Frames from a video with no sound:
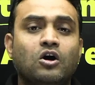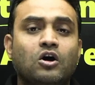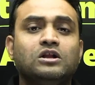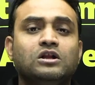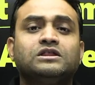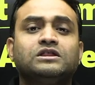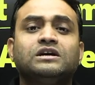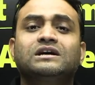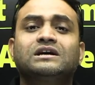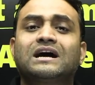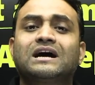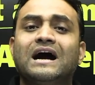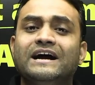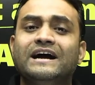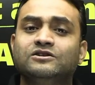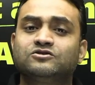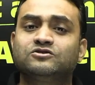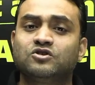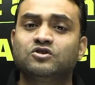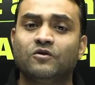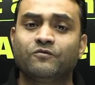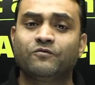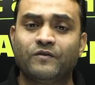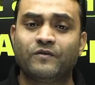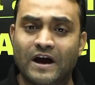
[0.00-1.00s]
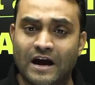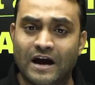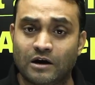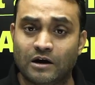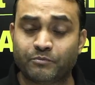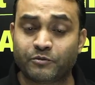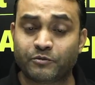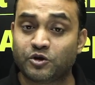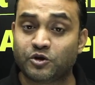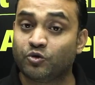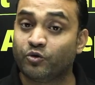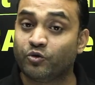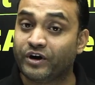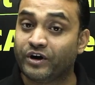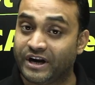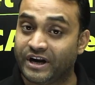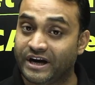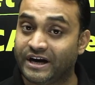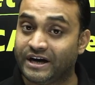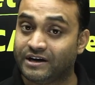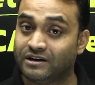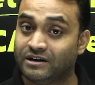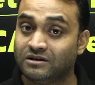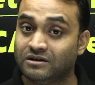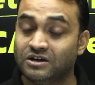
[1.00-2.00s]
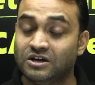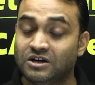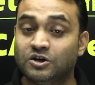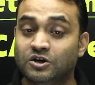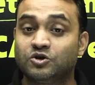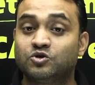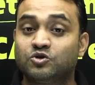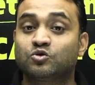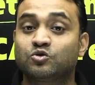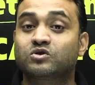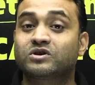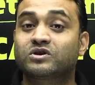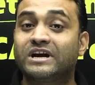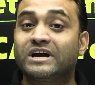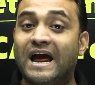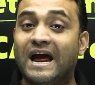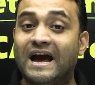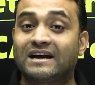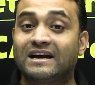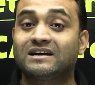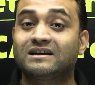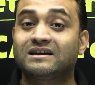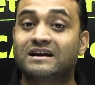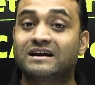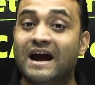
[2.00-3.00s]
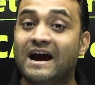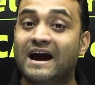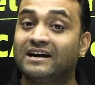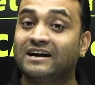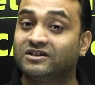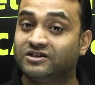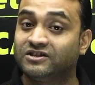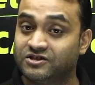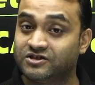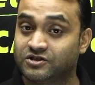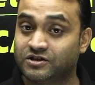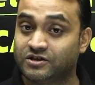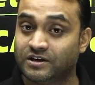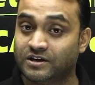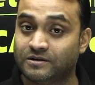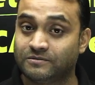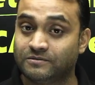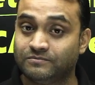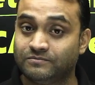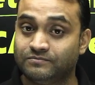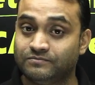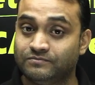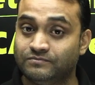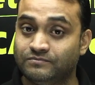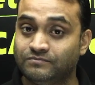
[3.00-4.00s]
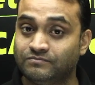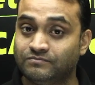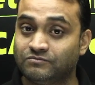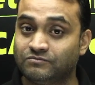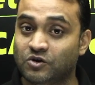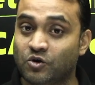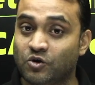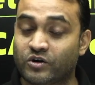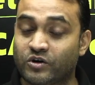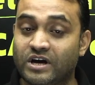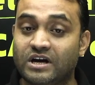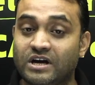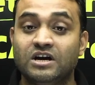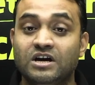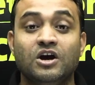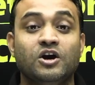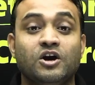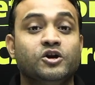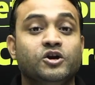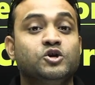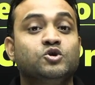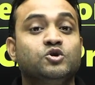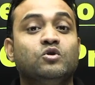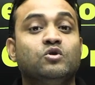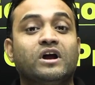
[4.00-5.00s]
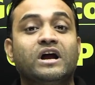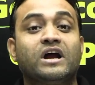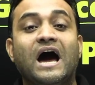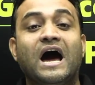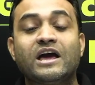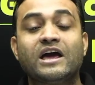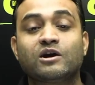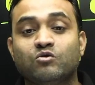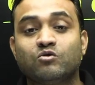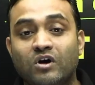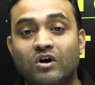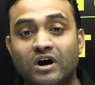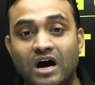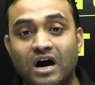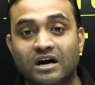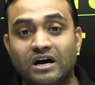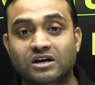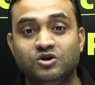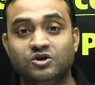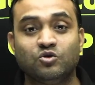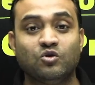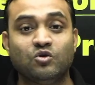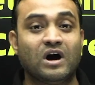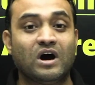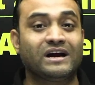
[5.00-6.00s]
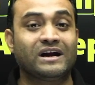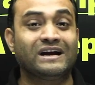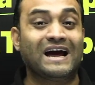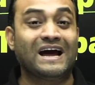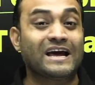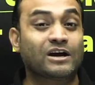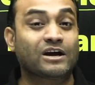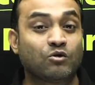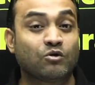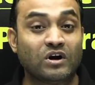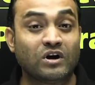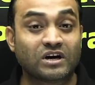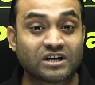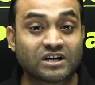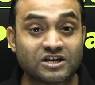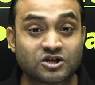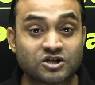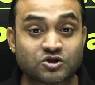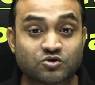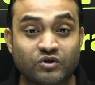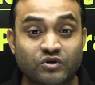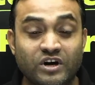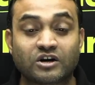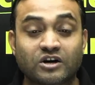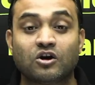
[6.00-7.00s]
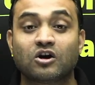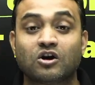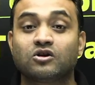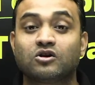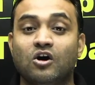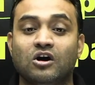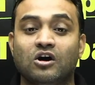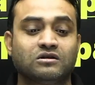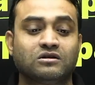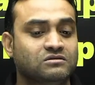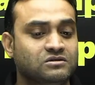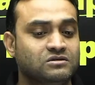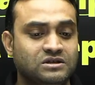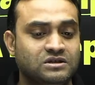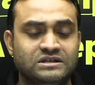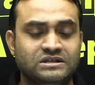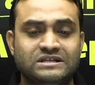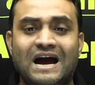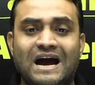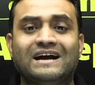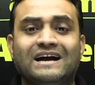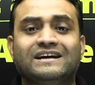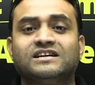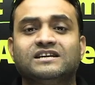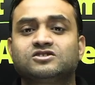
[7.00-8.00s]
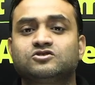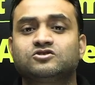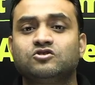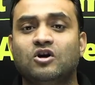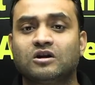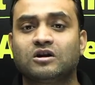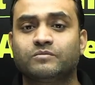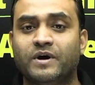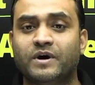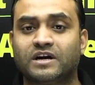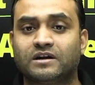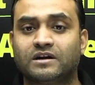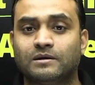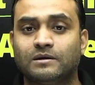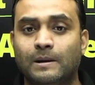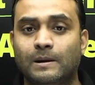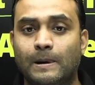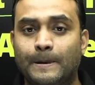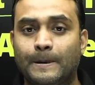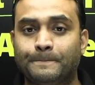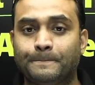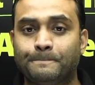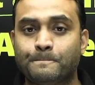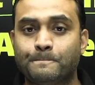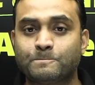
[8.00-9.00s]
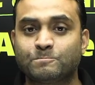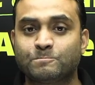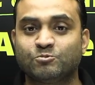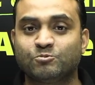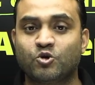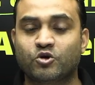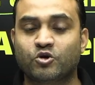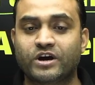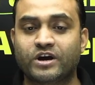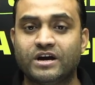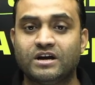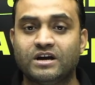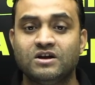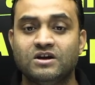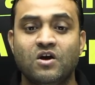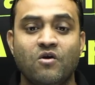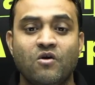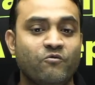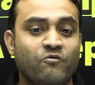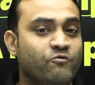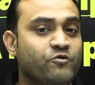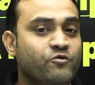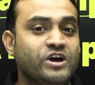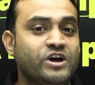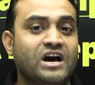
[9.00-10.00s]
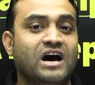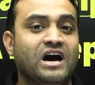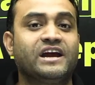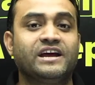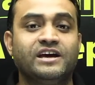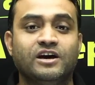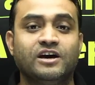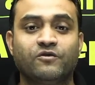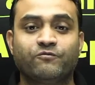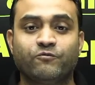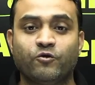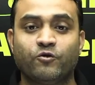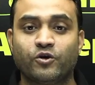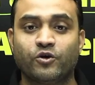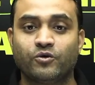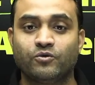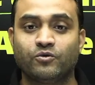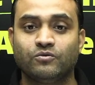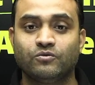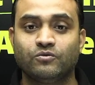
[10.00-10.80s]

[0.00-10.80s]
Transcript: the kinds of help you need to crack C A T this year. Okay, you are, a, you are an iQuanta student or not, that does not matter. Okay, we are here for you.